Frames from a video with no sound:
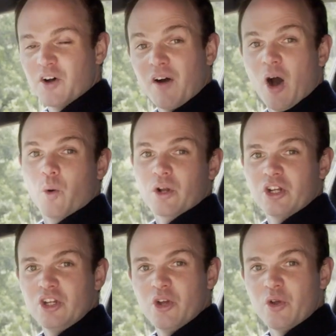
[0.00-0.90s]
of old
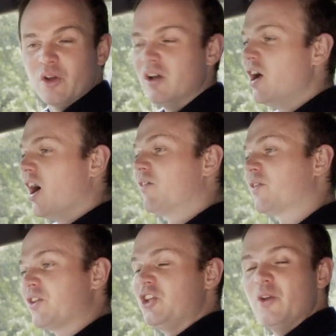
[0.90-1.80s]
and new. I've
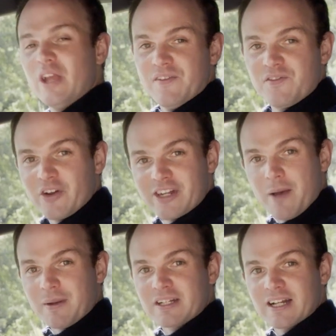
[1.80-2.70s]
got the new
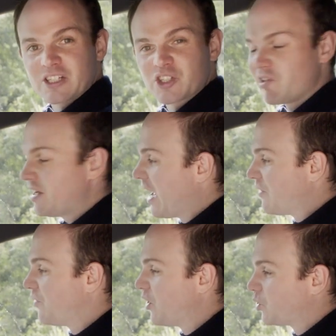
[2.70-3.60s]
infotainment touchscreen
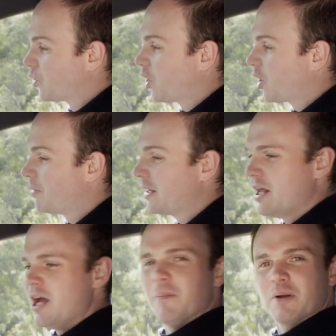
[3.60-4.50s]
and virtual cockpit,
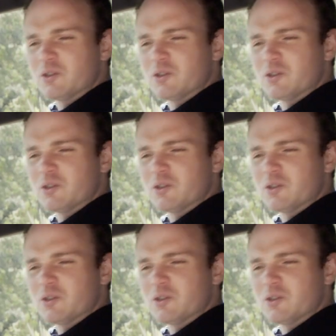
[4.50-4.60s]
but